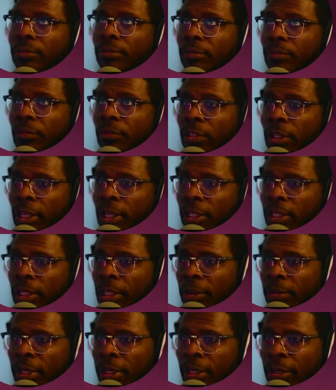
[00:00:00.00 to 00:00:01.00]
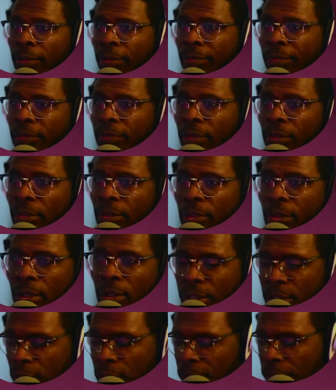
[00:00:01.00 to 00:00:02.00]
yeah, there we go.
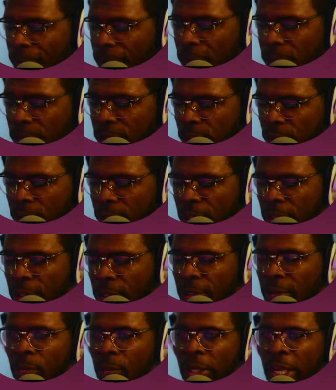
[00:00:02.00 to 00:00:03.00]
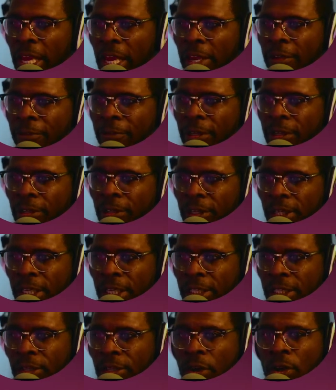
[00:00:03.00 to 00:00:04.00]
So the first one here we have here
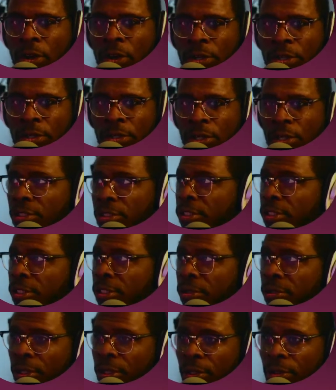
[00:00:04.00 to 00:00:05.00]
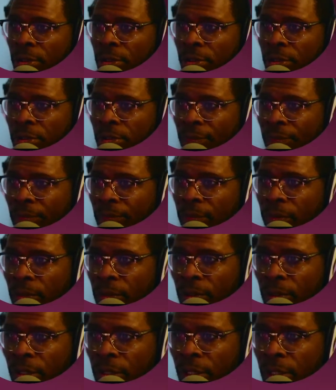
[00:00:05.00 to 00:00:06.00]
is called sudo,
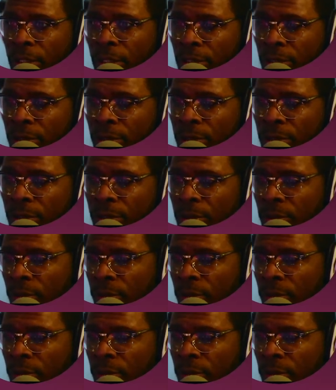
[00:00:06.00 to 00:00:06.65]
and sudo,